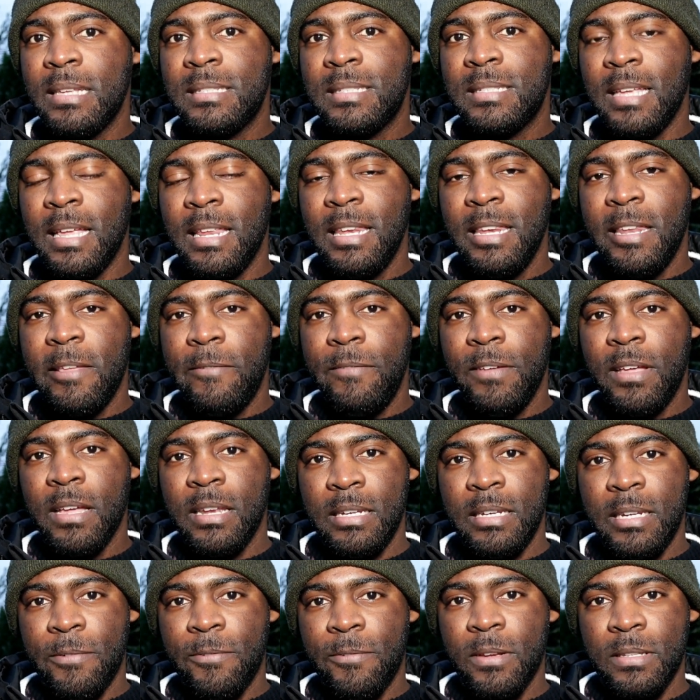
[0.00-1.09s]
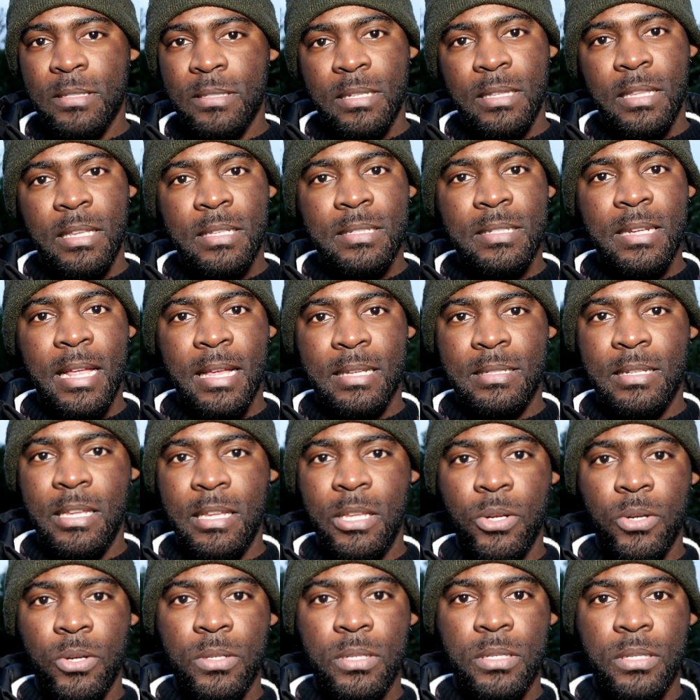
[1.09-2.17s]
significant difference in these next
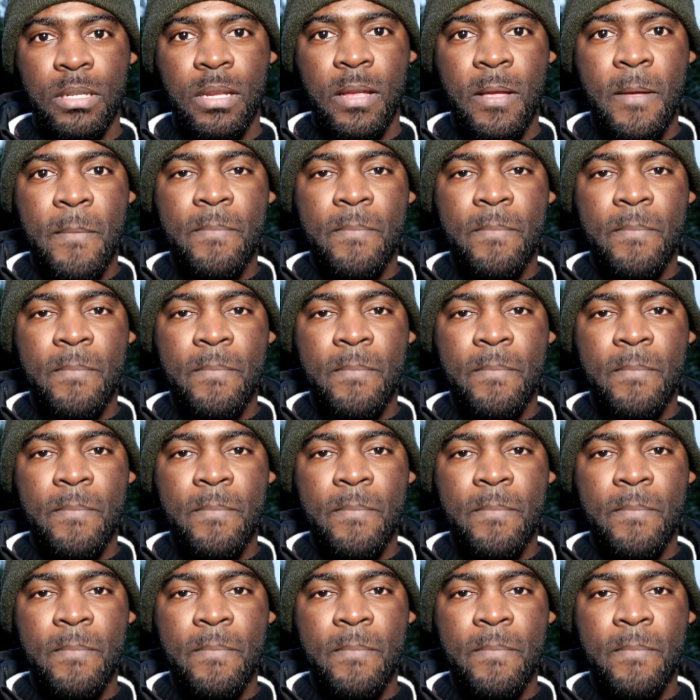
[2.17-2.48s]
10 years.